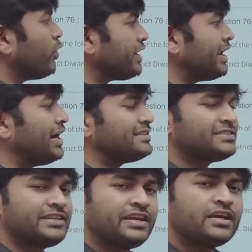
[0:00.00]
Warren
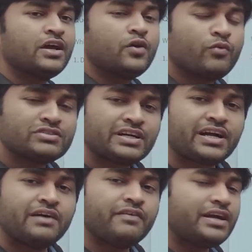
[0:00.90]
Hastings was the
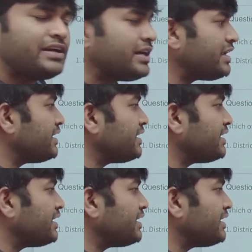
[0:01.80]
governor